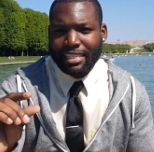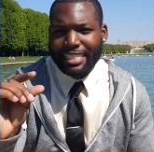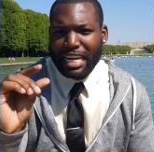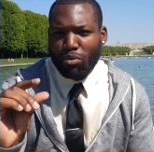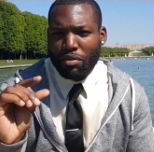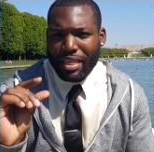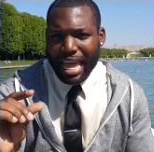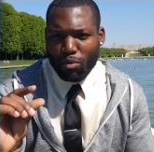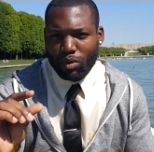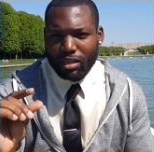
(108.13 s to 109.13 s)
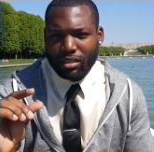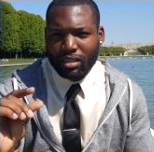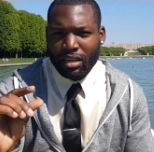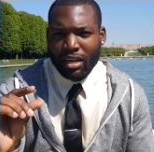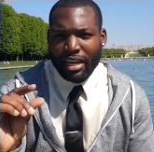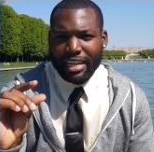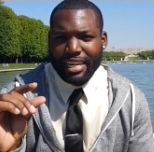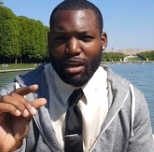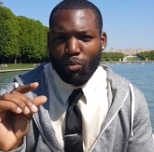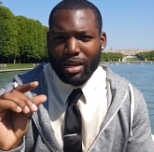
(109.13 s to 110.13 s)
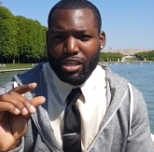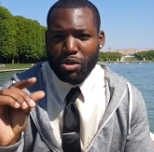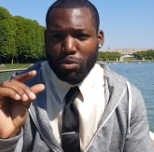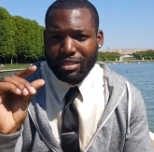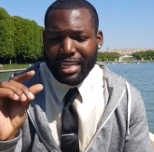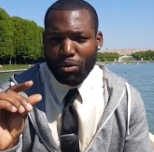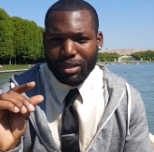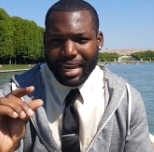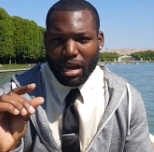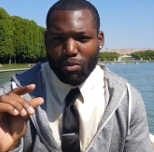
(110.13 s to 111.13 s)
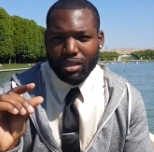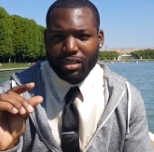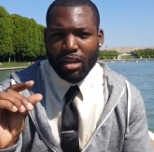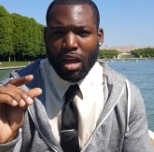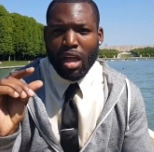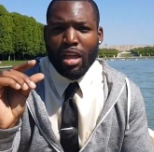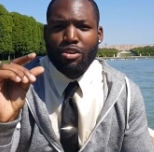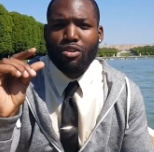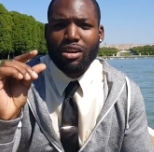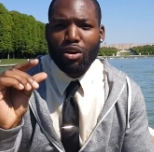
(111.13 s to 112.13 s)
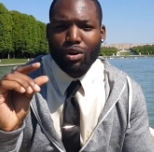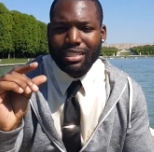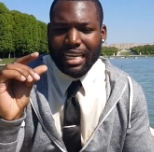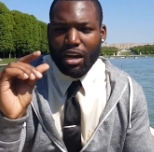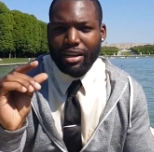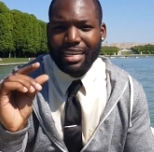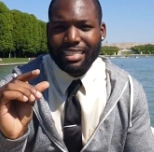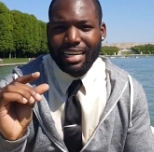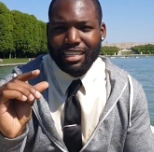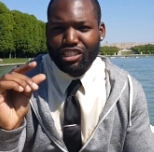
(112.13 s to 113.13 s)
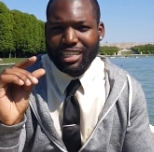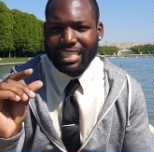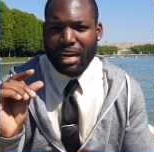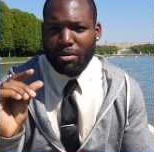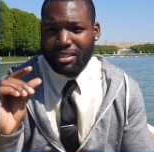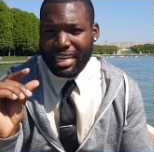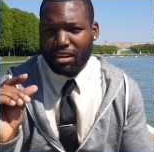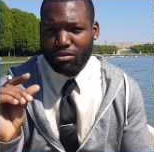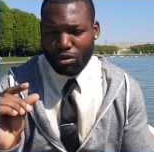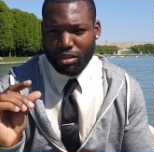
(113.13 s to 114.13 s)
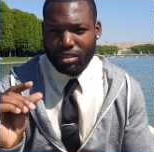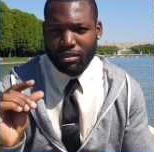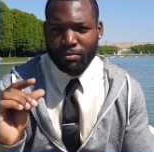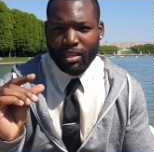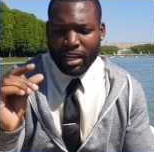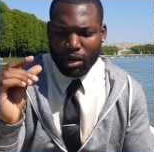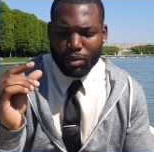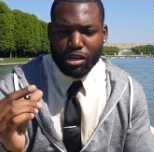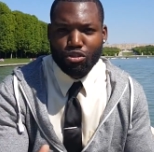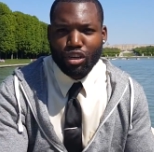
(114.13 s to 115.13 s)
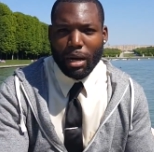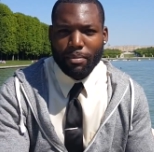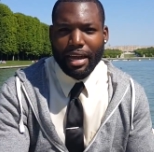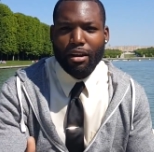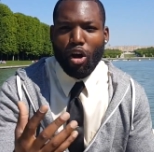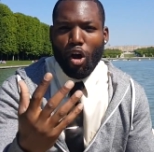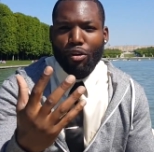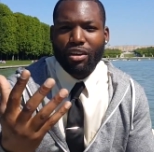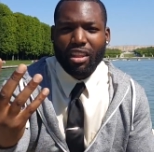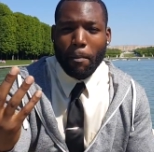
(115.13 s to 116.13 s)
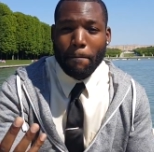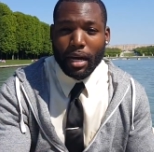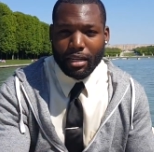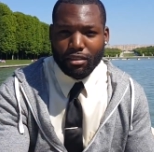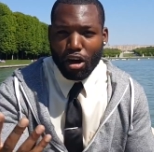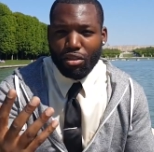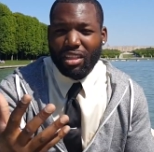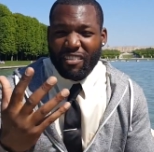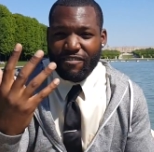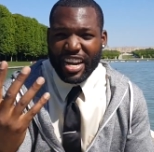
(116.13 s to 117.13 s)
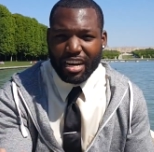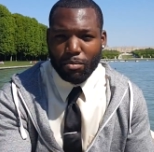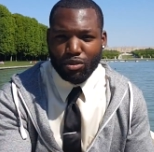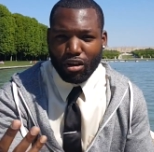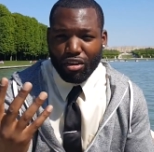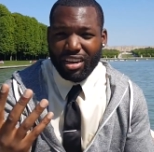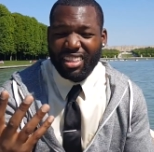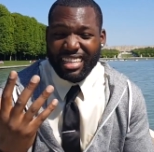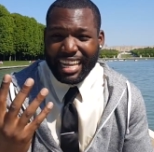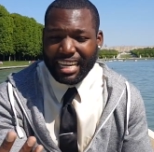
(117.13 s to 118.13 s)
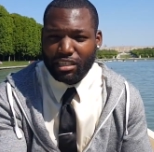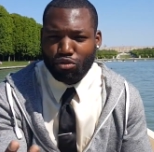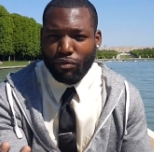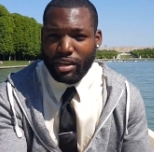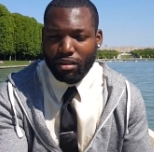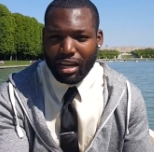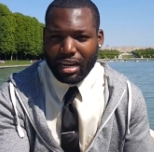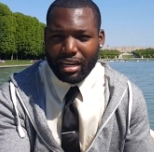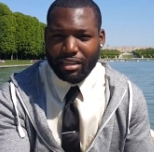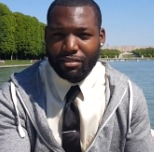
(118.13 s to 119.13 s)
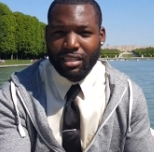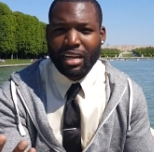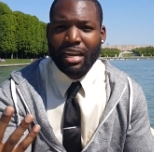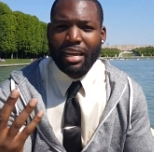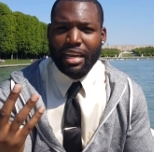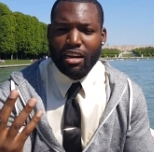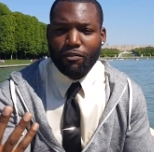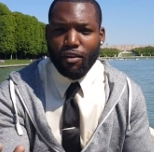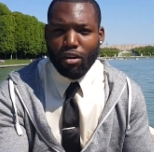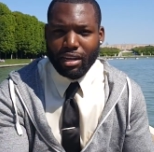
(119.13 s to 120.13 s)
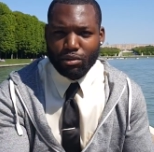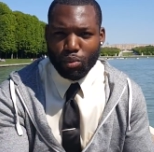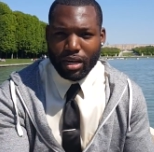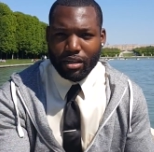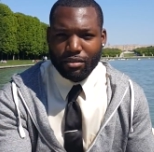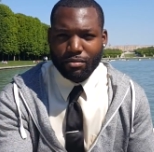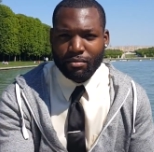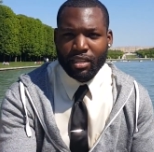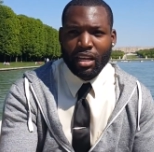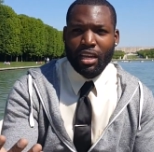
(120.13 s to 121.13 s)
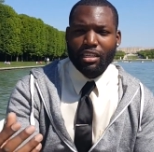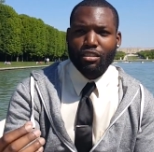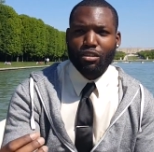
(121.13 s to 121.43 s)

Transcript: Deal with that one. And then when you deal with that one, you'll notice how easy it is, just how Neo noticed. And when you drop that, all the other bullets, all the other variables, all the other negatives within your lives, it'll fall as well. And